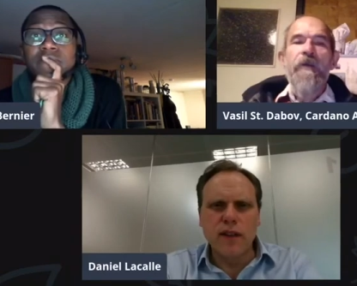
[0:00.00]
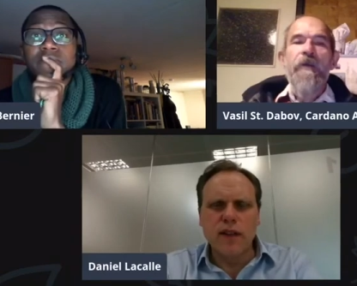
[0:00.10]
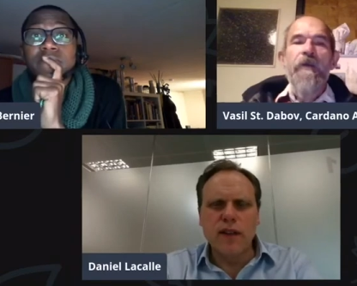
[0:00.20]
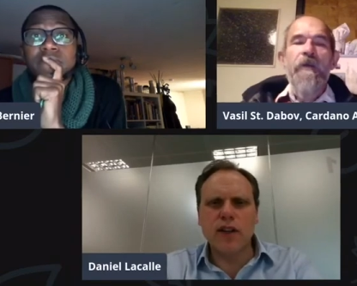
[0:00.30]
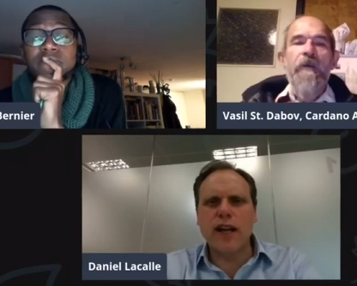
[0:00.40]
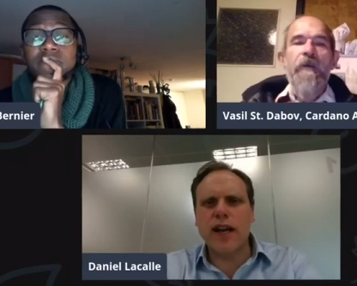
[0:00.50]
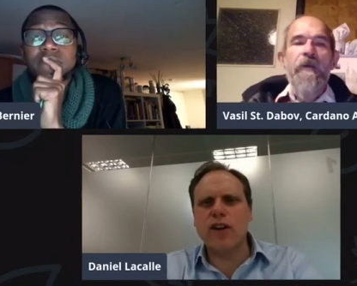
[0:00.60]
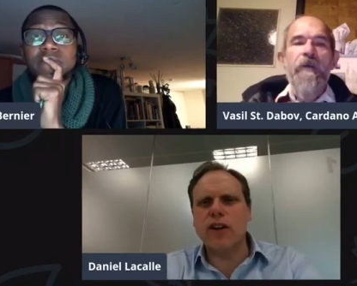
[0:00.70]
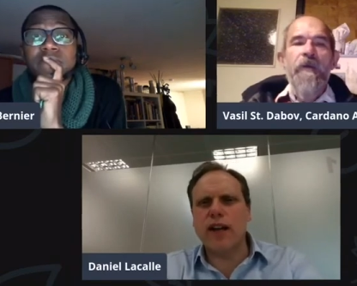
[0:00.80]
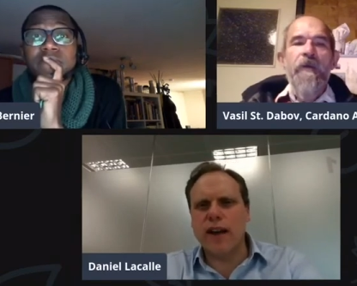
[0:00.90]
Speaker 1: you
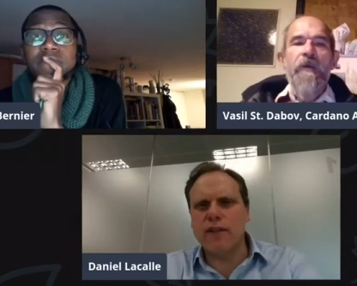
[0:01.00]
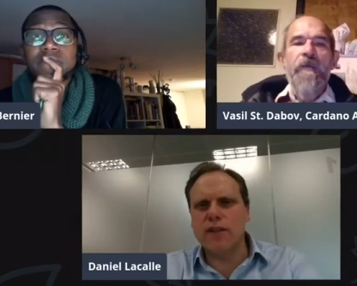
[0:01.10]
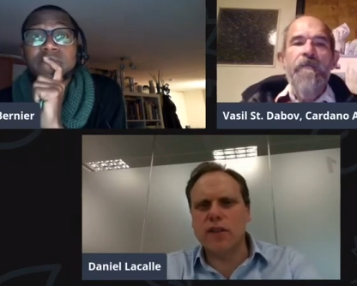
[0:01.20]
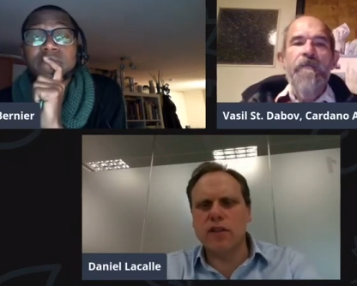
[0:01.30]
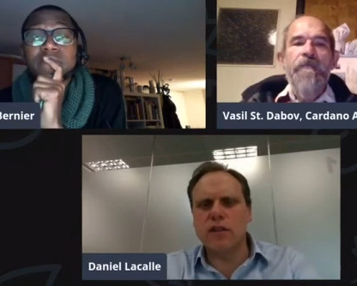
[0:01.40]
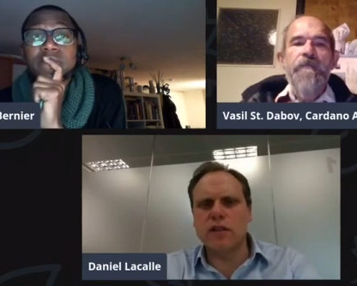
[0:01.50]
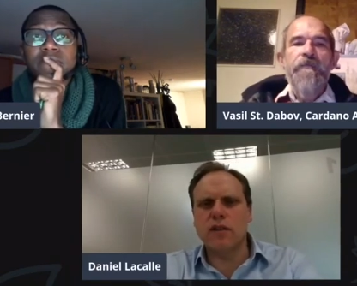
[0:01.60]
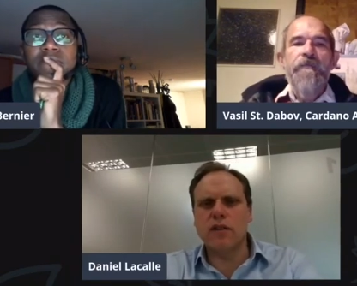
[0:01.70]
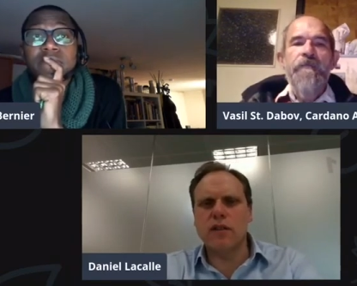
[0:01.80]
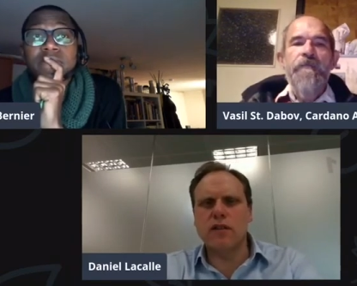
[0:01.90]
cannot have,
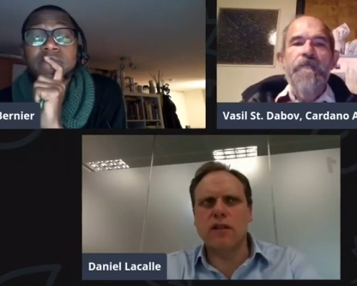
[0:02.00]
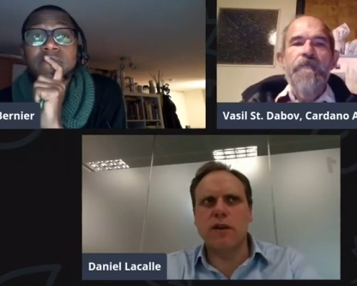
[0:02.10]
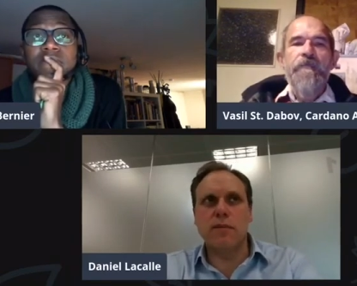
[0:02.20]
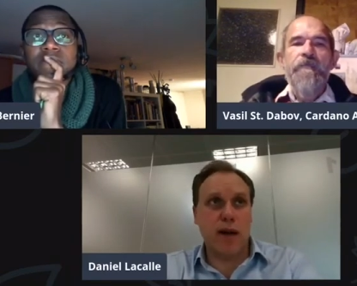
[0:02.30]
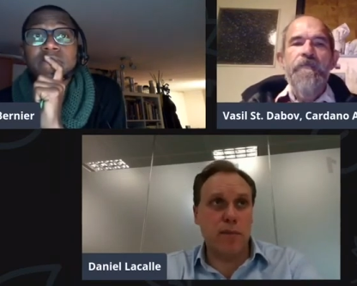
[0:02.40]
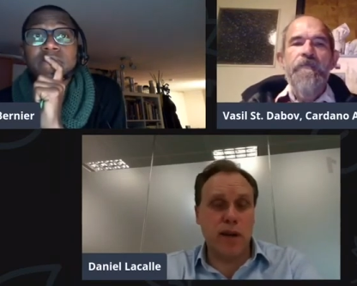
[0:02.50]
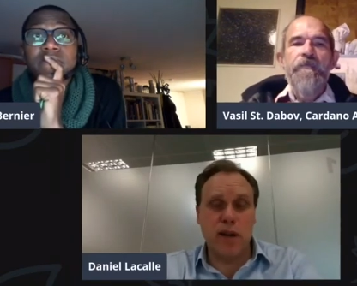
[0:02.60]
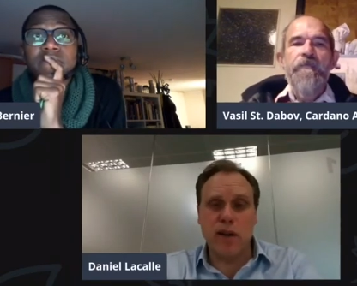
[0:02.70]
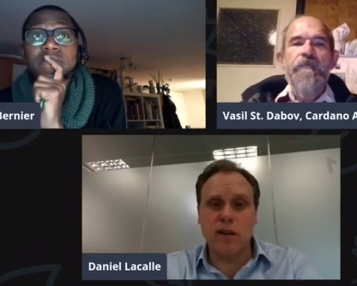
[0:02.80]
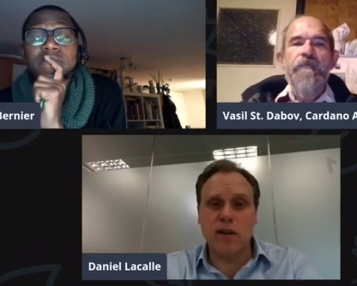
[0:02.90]
in my
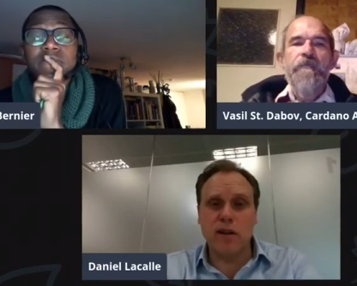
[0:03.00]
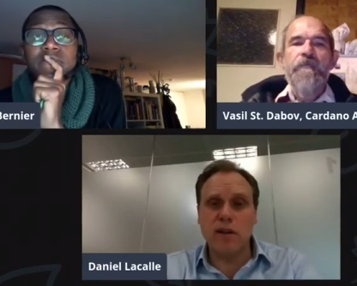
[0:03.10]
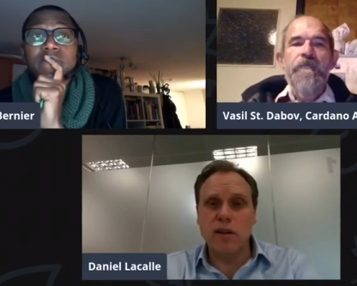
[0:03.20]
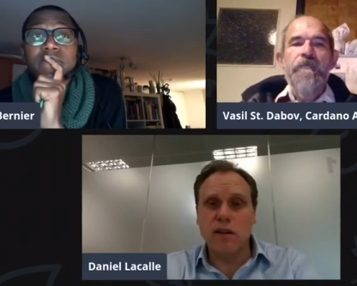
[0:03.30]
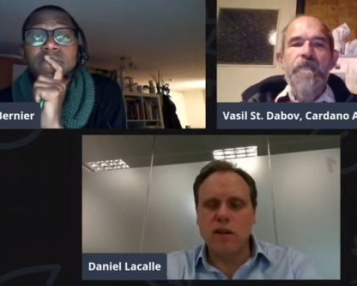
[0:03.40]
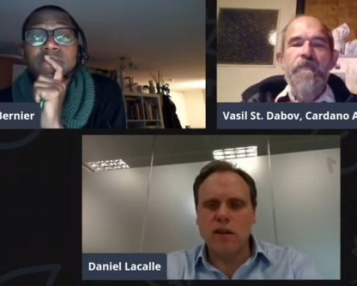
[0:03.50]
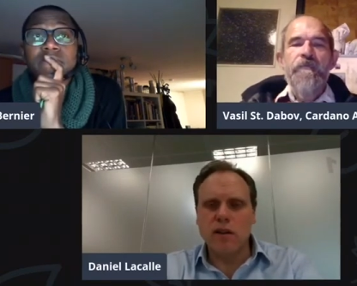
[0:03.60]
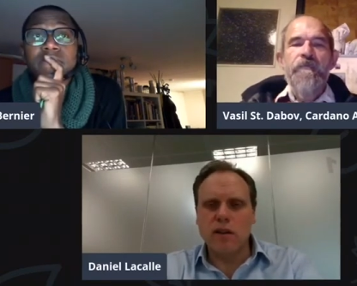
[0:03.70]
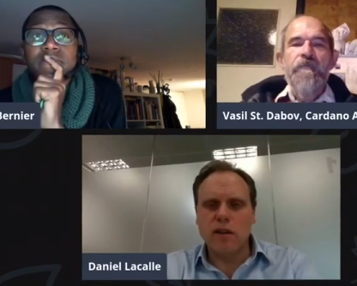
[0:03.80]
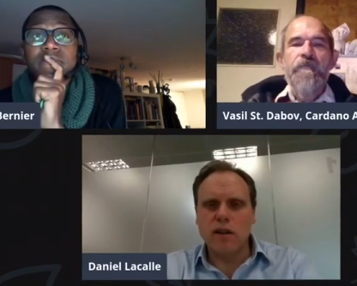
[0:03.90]
opinion,
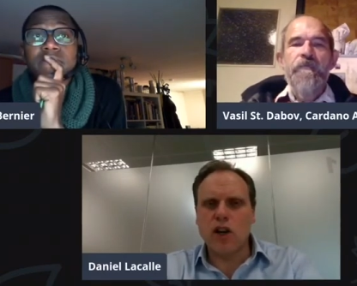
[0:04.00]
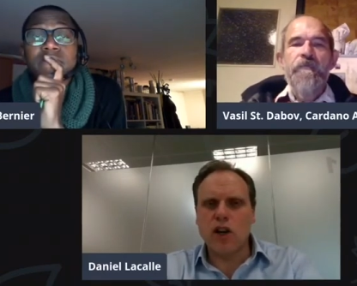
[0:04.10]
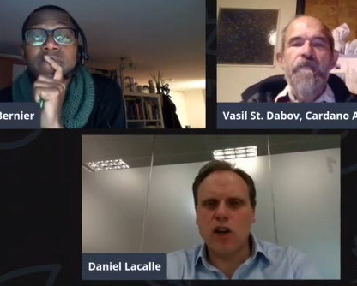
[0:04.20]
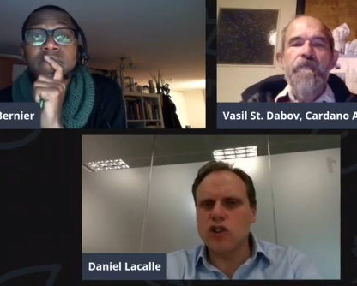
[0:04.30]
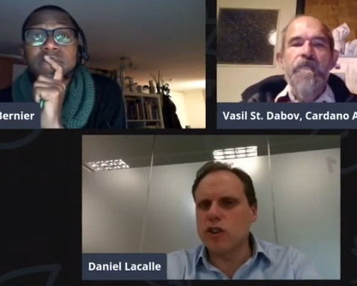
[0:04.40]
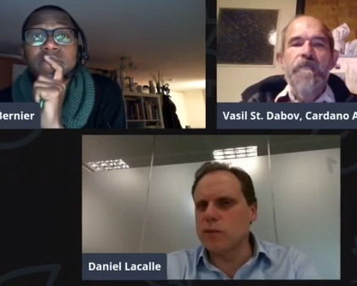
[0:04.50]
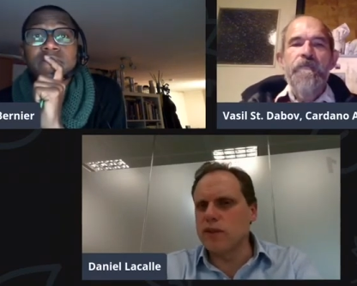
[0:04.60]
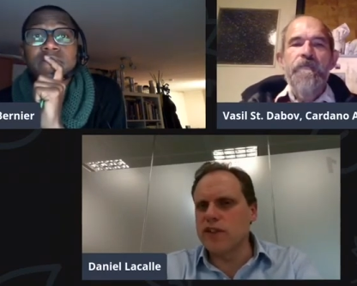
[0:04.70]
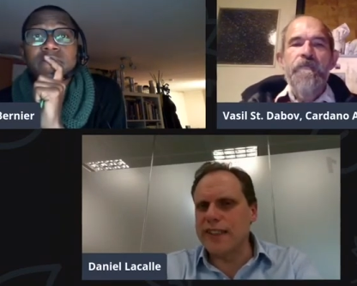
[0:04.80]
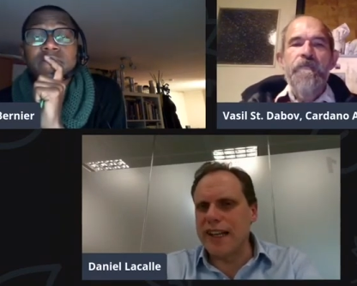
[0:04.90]
the concept of
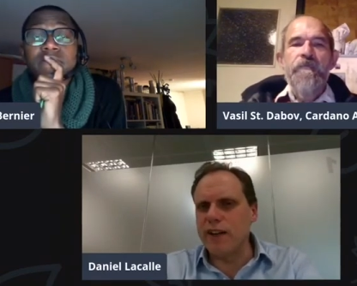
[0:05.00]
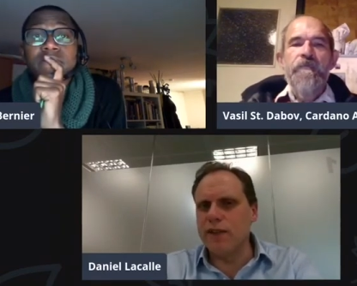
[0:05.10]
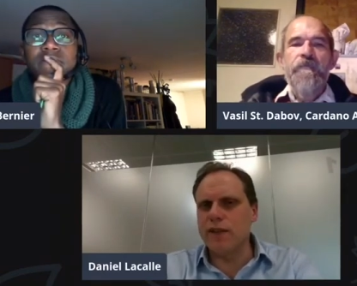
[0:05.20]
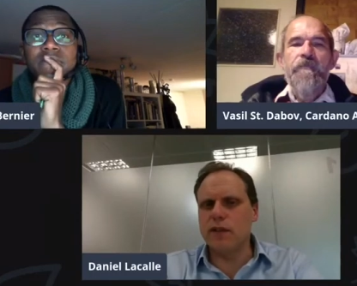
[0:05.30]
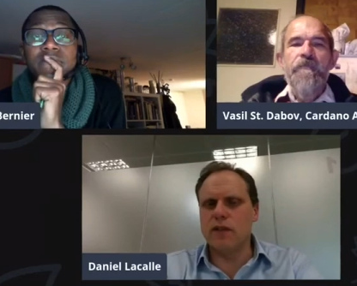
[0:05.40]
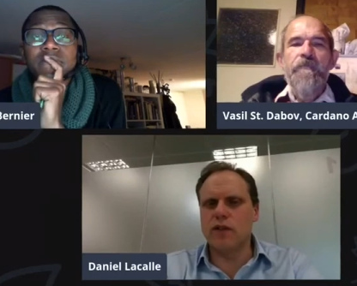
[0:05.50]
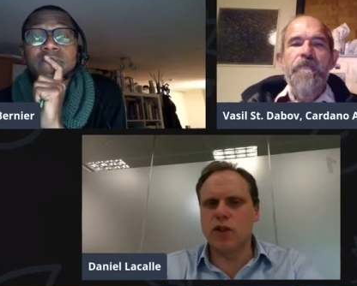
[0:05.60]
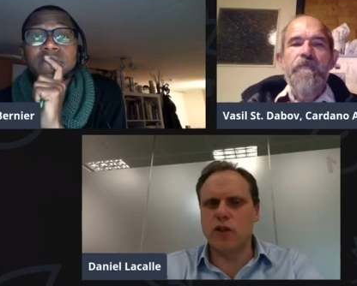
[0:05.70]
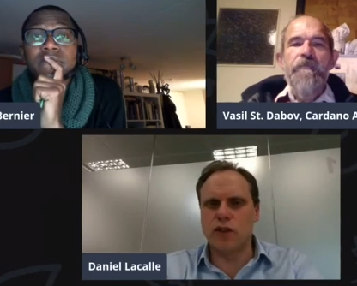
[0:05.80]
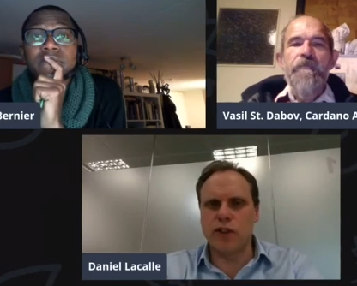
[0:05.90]

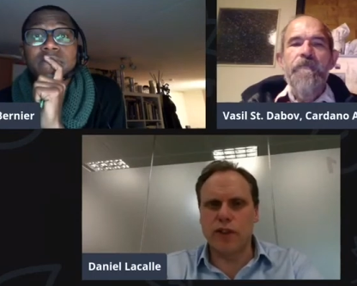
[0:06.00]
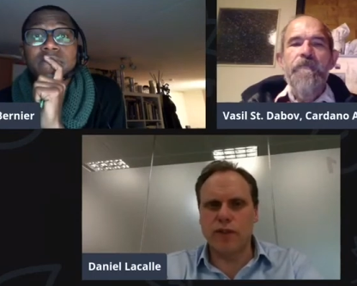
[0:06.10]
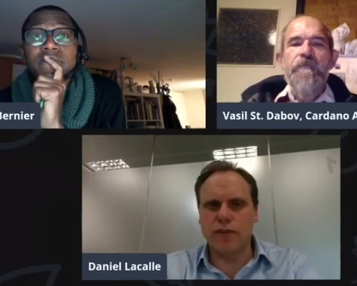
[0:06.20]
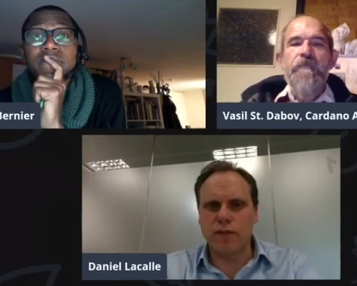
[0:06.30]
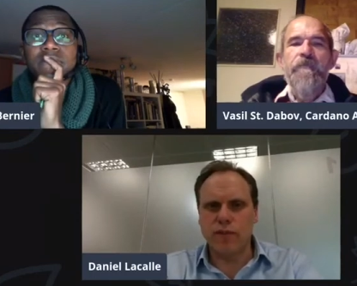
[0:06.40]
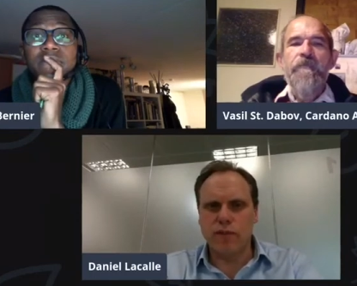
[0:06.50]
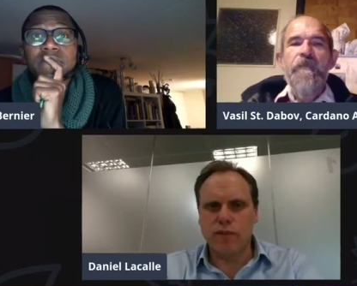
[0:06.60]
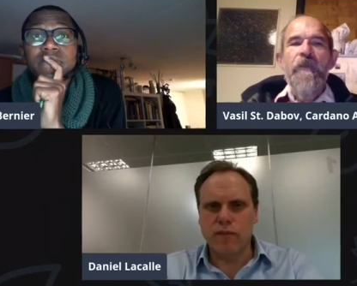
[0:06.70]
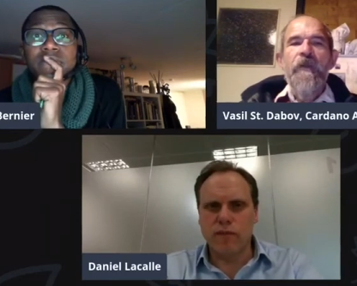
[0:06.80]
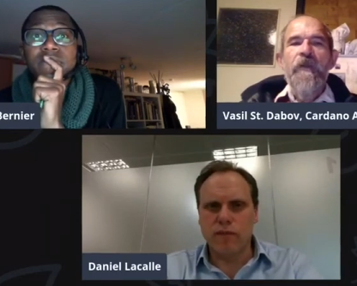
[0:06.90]
self-sovereignty,
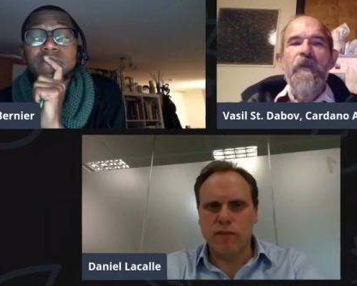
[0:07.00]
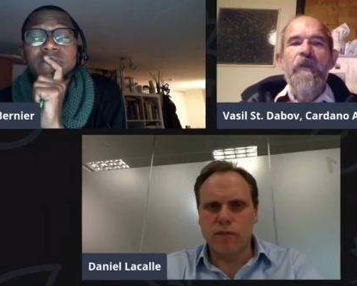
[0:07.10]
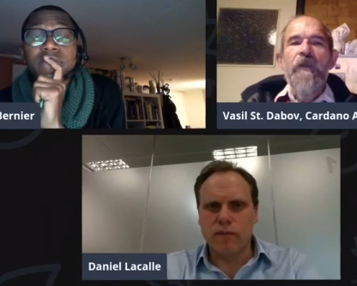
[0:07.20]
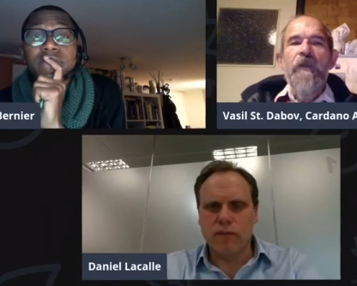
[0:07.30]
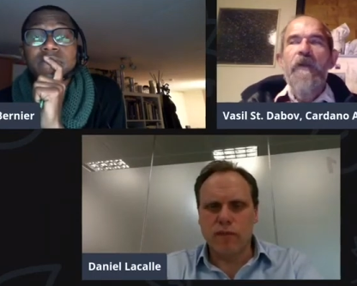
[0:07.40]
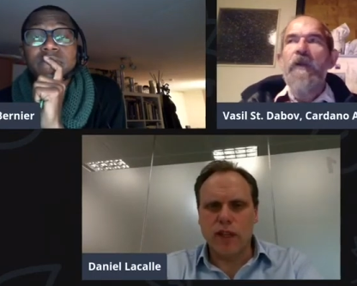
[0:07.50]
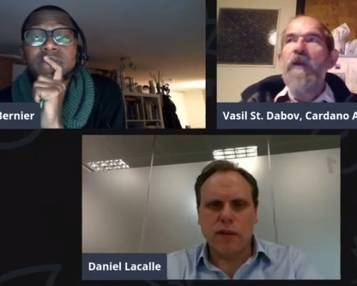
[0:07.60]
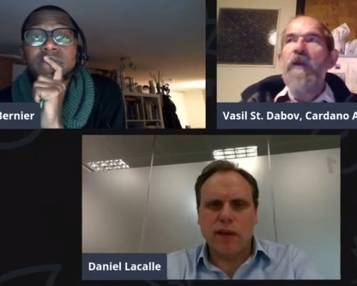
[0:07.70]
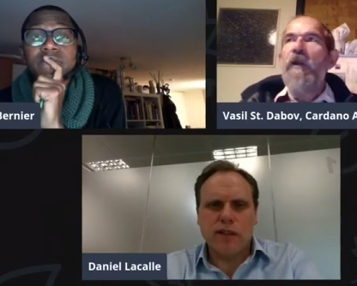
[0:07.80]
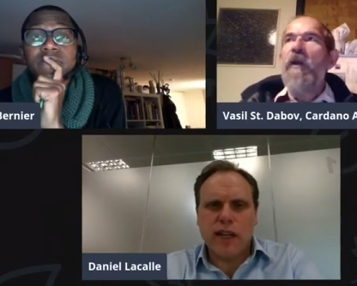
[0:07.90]

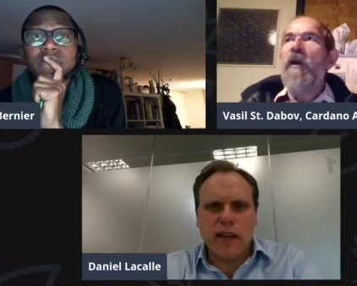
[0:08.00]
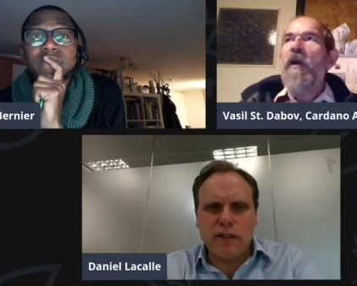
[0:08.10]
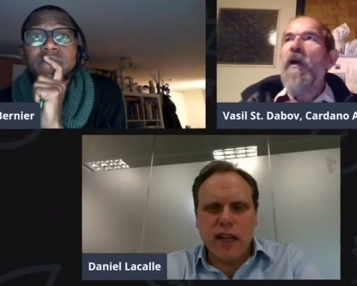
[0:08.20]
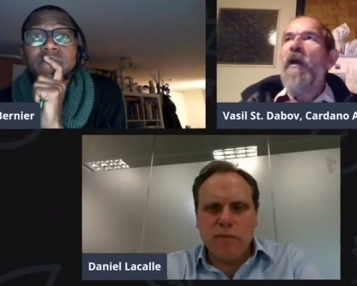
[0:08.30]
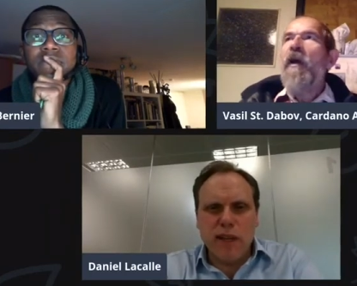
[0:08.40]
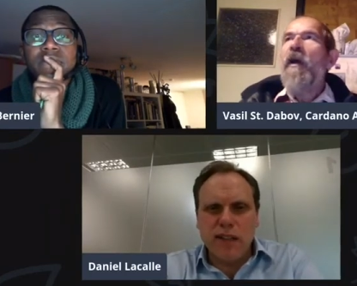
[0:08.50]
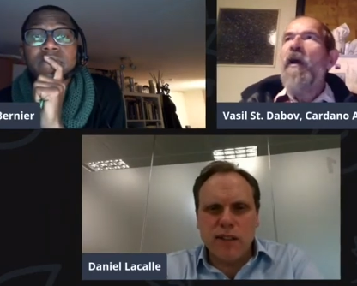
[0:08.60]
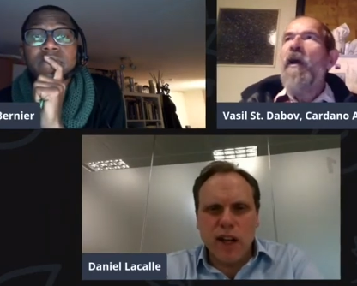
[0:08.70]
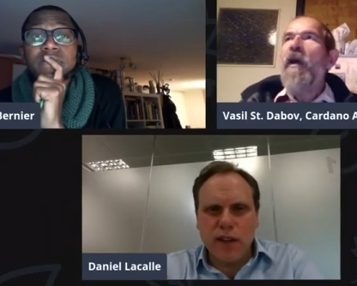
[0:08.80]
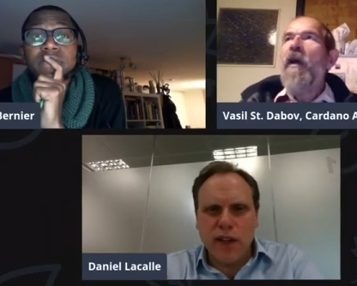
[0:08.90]
because that that means
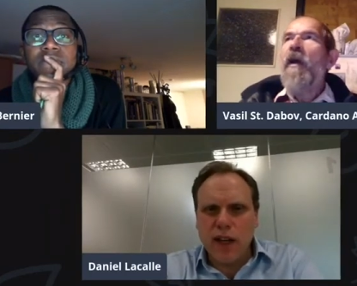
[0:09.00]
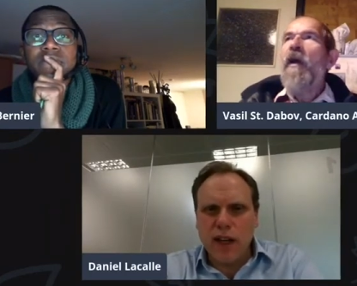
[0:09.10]
nothing.